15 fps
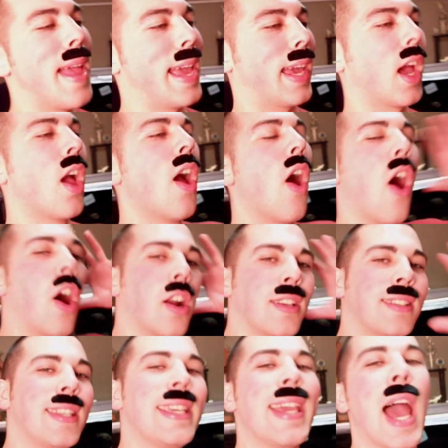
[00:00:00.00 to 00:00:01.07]
to make
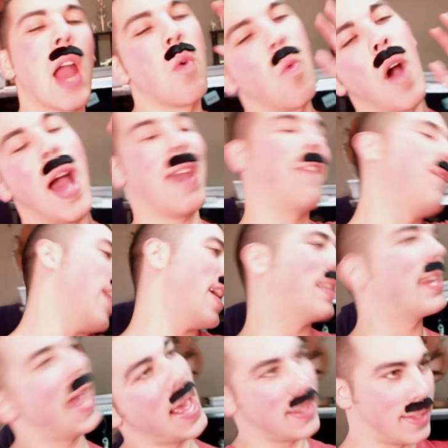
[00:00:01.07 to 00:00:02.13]
our DIY
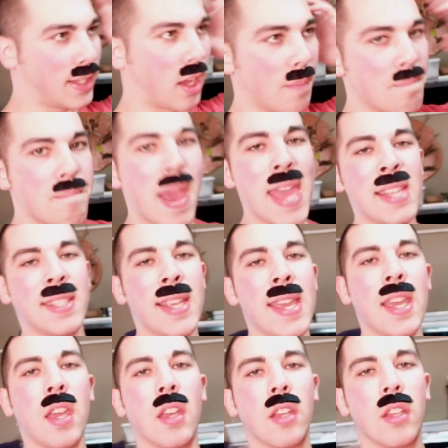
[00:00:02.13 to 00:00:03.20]
fantastic,
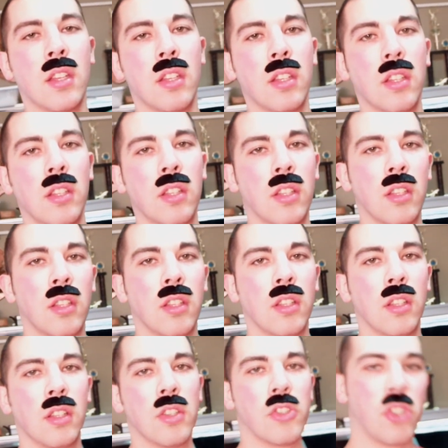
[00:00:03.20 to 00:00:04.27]
amazing
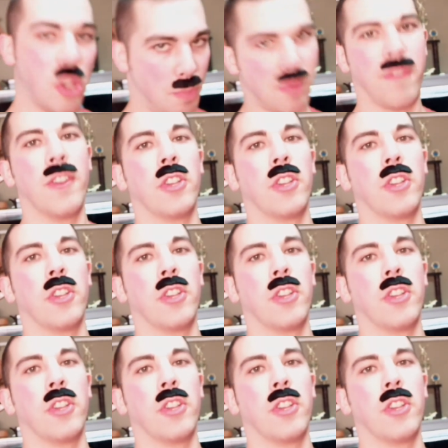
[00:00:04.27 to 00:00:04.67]
super